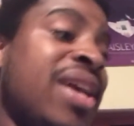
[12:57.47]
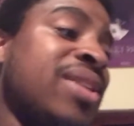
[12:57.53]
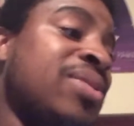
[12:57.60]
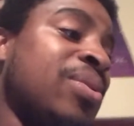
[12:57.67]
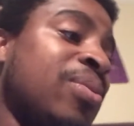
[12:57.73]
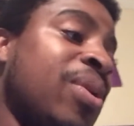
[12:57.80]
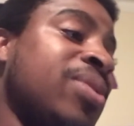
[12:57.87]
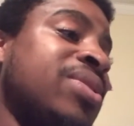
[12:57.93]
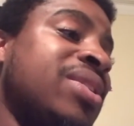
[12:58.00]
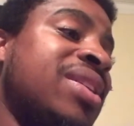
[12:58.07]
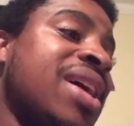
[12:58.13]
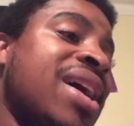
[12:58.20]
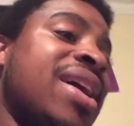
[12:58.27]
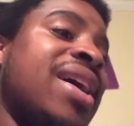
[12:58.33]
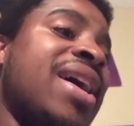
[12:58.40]
is Hiroshi
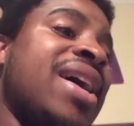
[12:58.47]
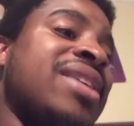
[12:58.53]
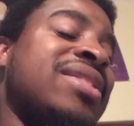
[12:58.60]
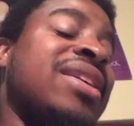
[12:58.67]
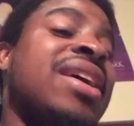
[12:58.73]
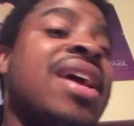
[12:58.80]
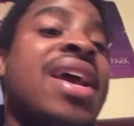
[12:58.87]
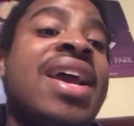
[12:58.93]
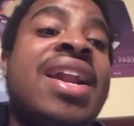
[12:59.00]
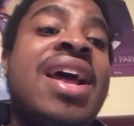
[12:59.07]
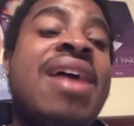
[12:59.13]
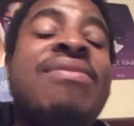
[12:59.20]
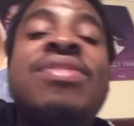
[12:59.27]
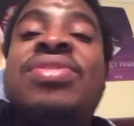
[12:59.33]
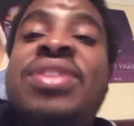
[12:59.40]
Tanahashi. And
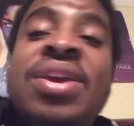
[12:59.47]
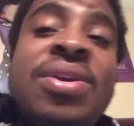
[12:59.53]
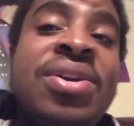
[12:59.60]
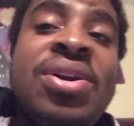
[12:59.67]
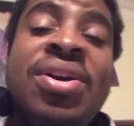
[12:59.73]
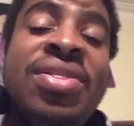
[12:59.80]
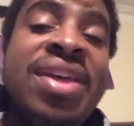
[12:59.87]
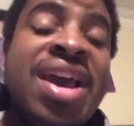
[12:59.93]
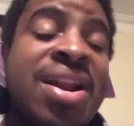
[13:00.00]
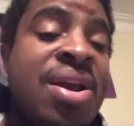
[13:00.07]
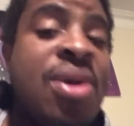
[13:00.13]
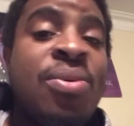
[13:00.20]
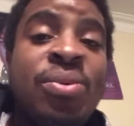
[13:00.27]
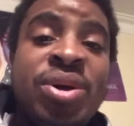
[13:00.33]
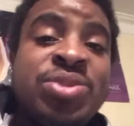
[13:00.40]
I have a theory on that
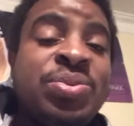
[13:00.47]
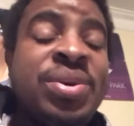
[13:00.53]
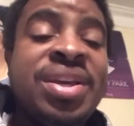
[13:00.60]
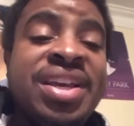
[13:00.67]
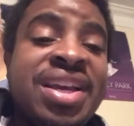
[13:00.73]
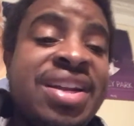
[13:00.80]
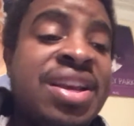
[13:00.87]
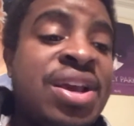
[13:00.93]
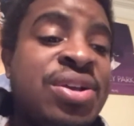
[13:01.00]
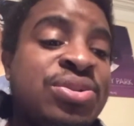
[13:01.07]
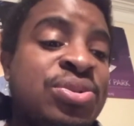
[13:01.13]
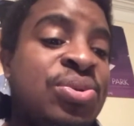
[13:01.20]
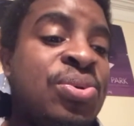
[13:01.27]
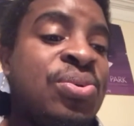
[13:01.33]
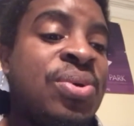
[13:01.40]
once we get
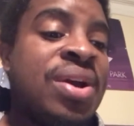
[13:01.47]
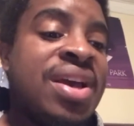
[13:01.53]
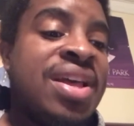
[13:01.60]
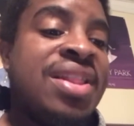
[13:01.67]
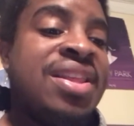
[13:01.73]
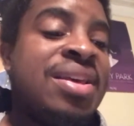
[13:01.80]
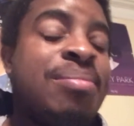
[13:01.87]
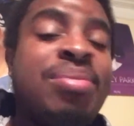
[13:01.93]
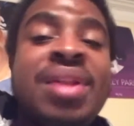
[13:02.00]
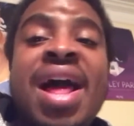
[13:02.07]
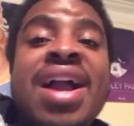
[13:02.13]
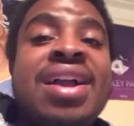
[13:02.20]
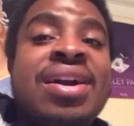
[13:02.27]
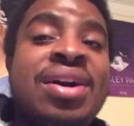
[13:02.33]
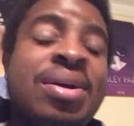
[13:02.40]
to the
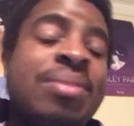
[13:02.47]
block